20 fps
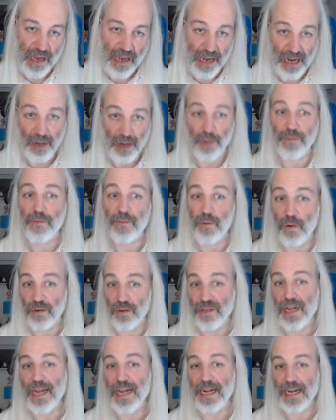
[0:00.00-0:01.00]
and of course
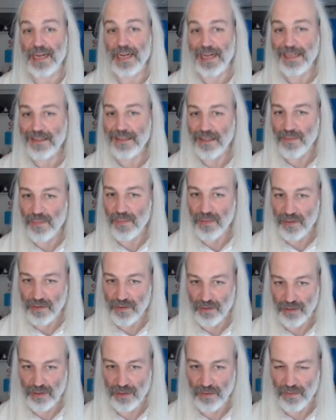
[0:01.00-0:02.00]
I can edit,
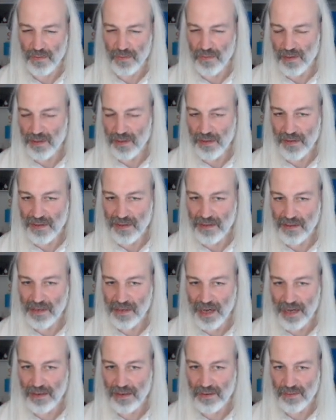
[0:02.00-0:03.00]
so this is
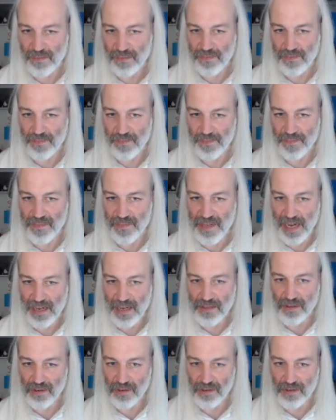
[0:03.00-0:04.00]
kind of
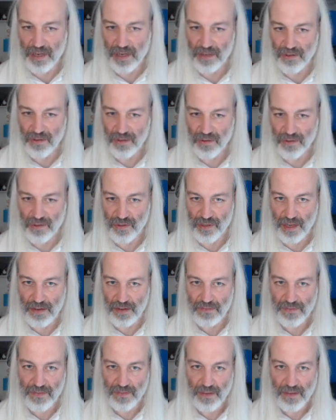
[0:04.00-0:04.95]
dangerous now to do stuff.